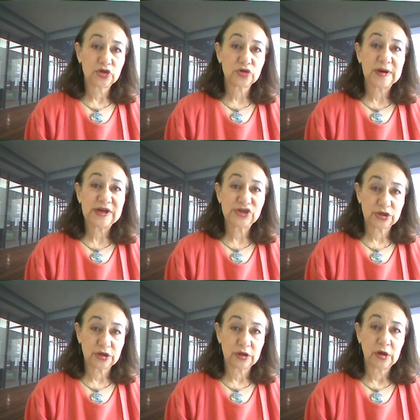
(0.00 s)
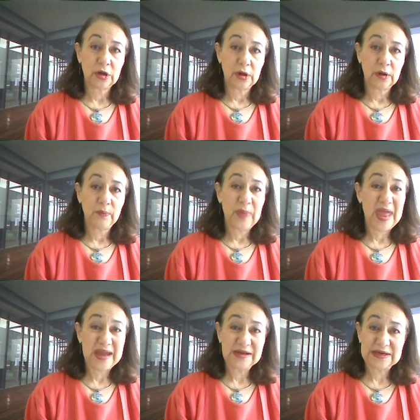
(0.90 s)
treasure,
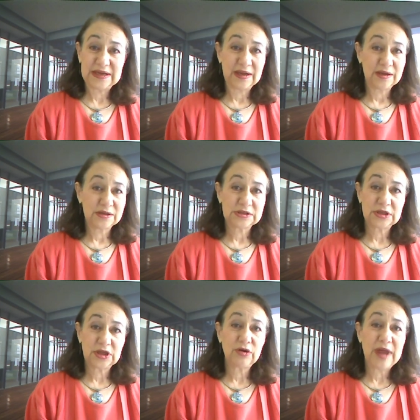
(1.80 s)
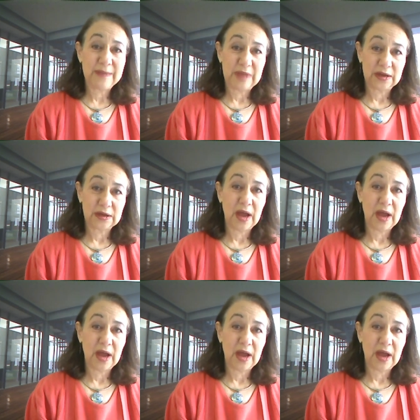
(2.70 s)
paintings, you name it.